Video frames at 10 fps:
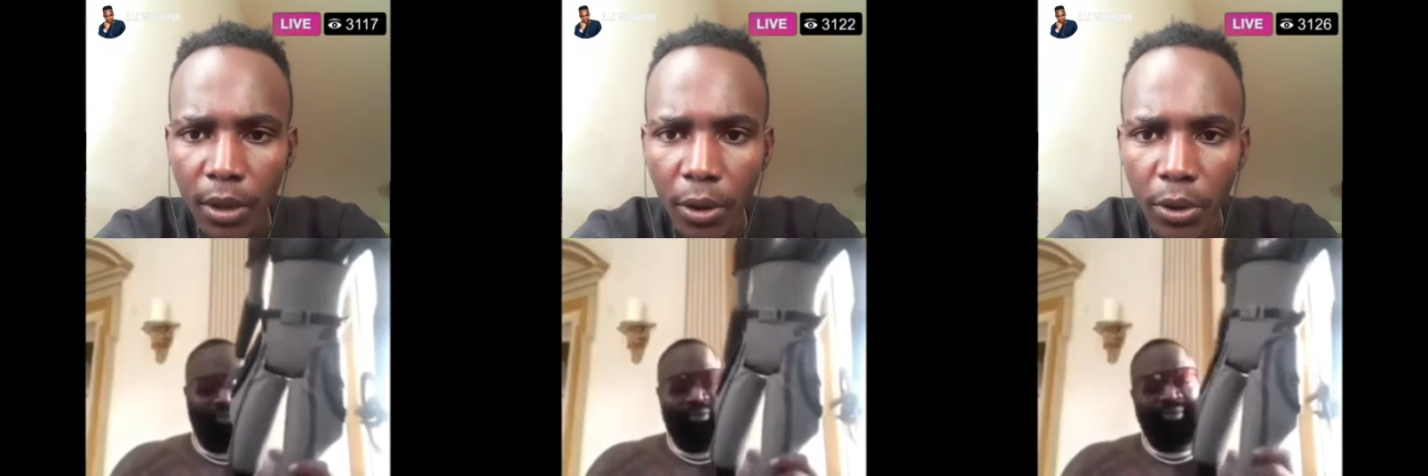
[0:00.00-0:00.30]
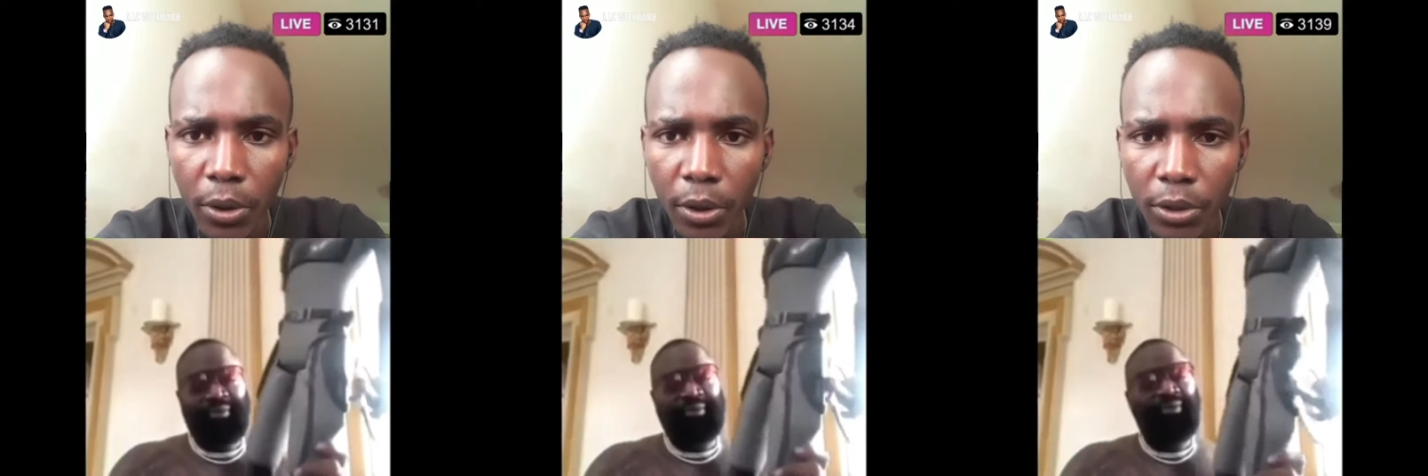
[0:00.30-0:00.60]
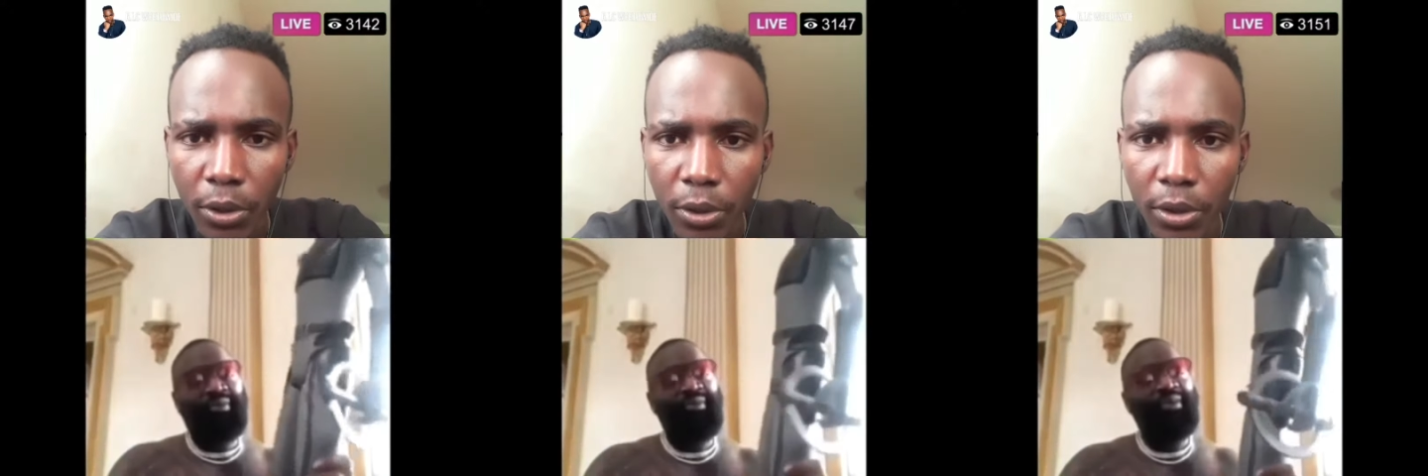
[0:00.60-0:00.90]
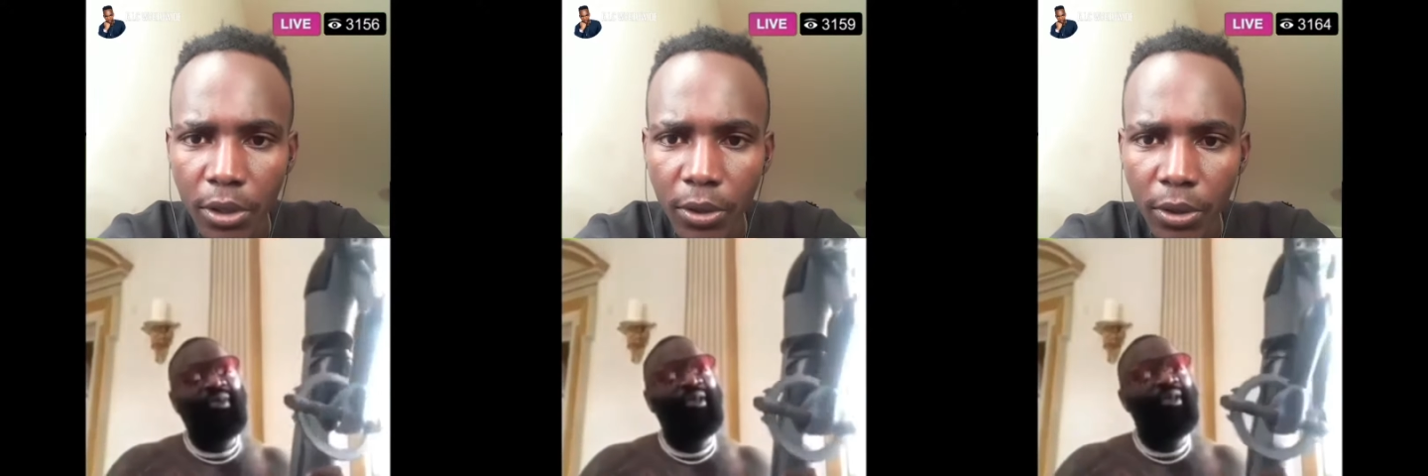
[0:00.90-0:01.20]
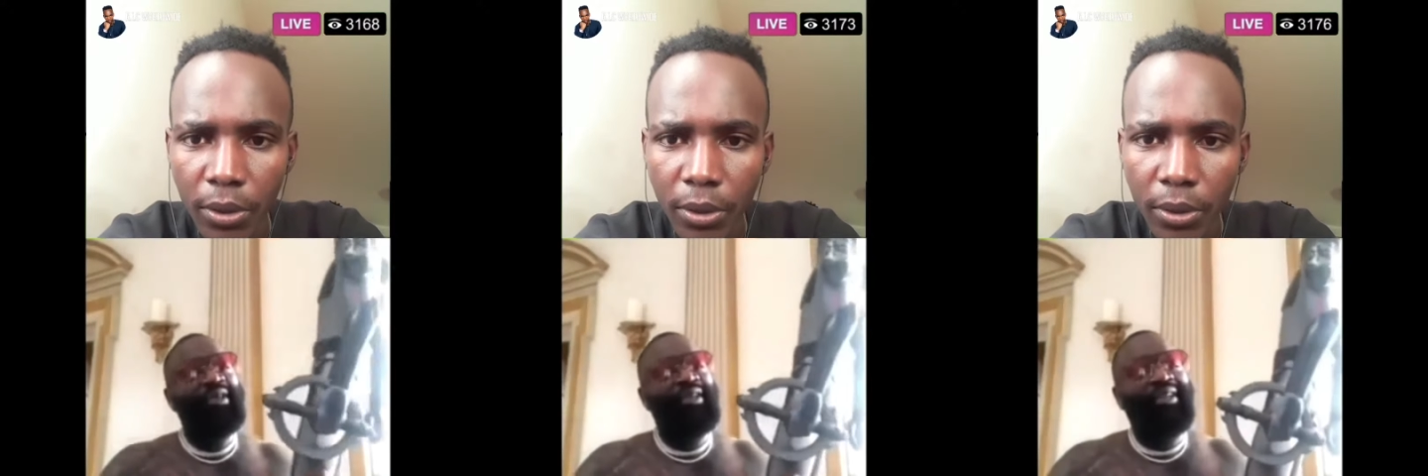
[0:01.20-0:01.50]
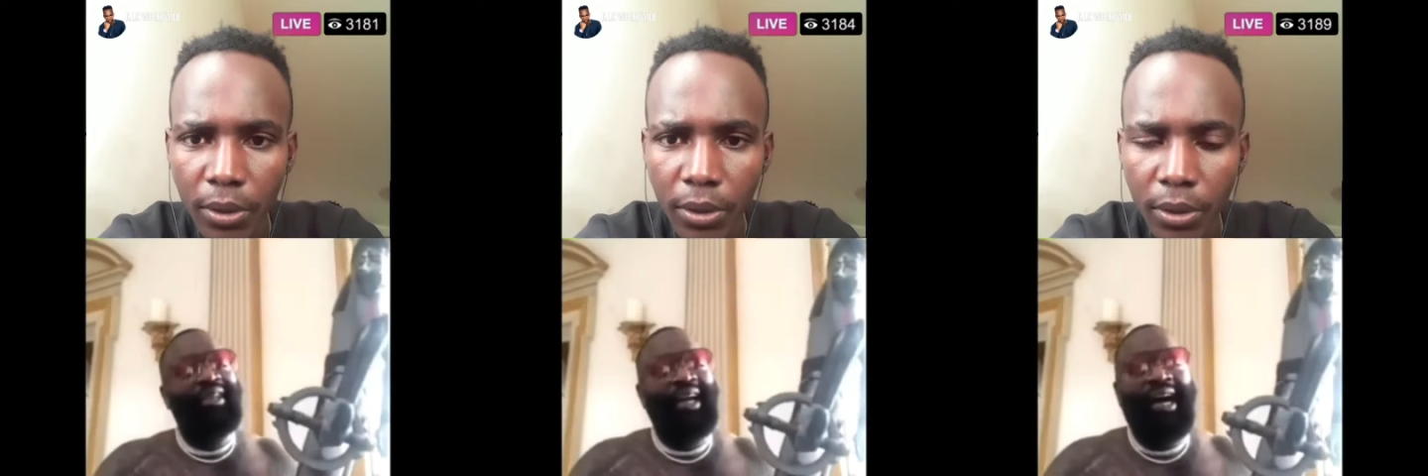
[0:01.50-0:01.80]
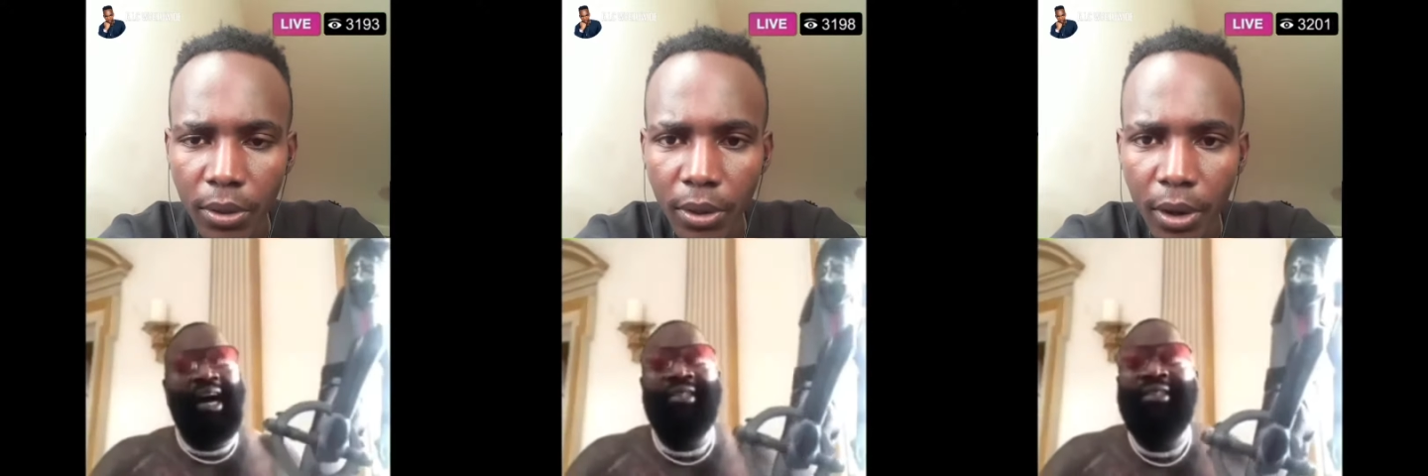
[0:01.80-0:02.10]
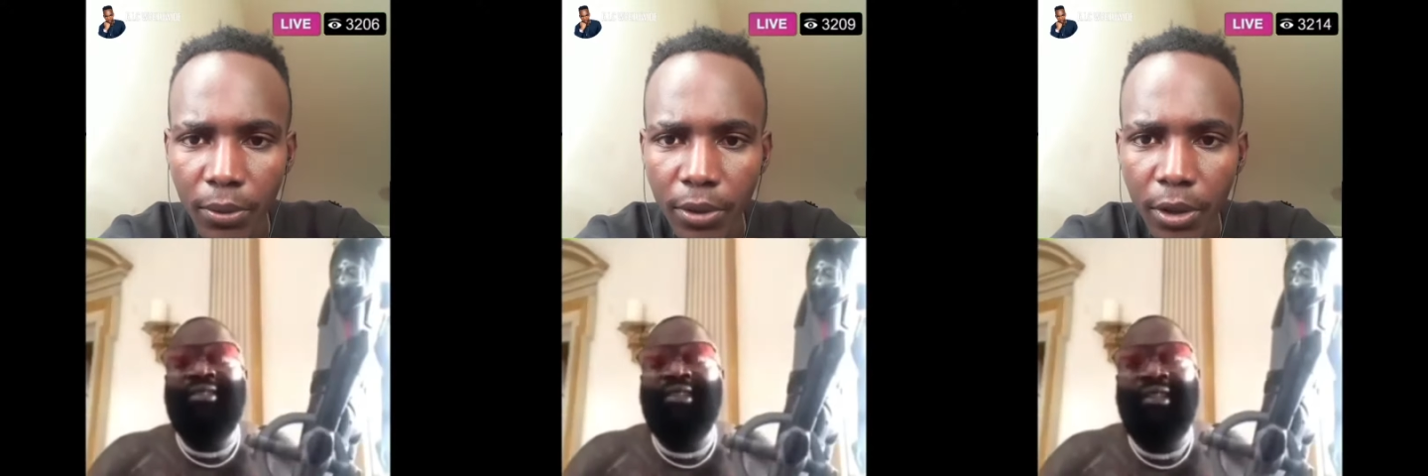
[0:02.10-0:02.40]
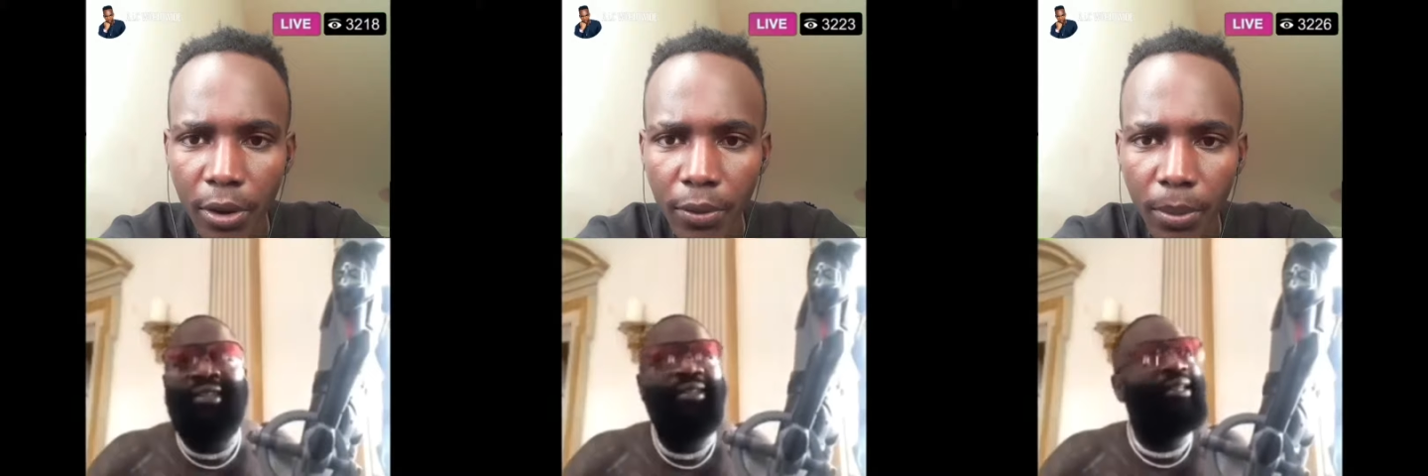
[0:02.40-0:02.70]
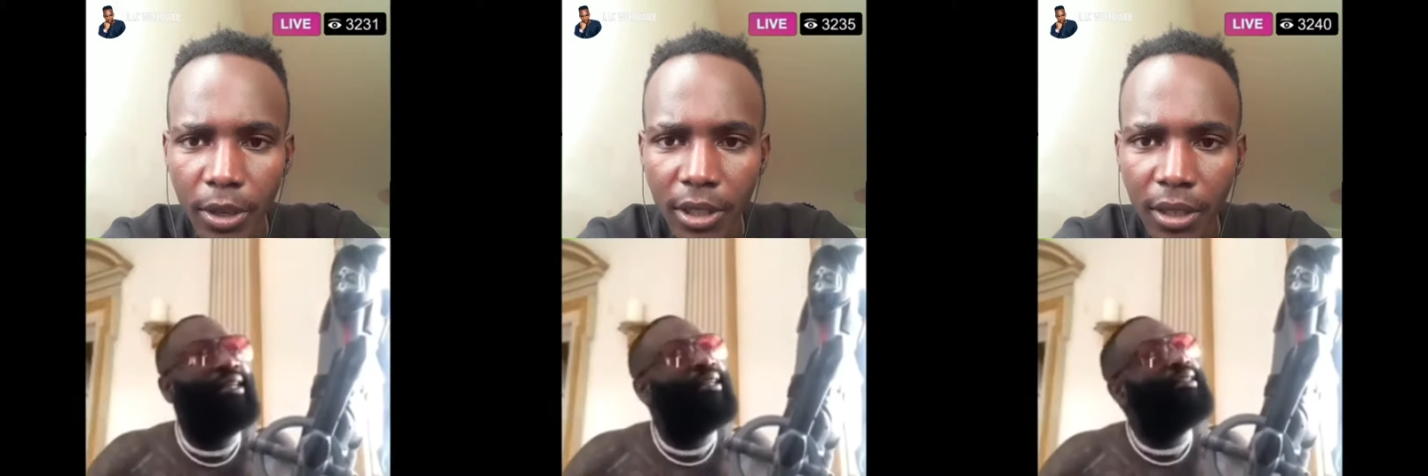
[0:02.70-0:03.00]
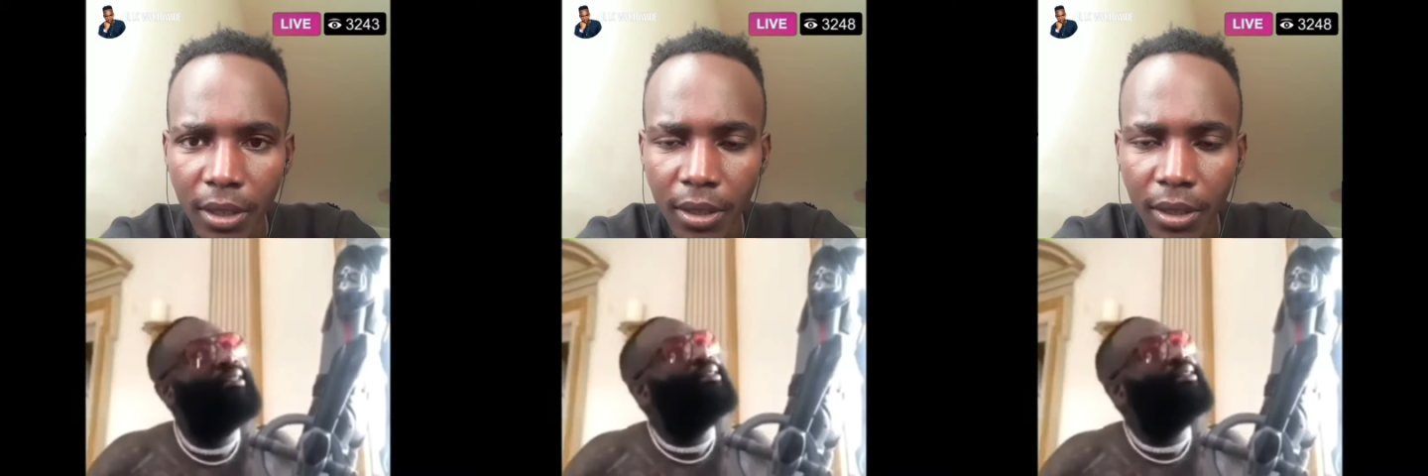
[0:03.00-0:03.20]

Or you also don't know? You have zero information.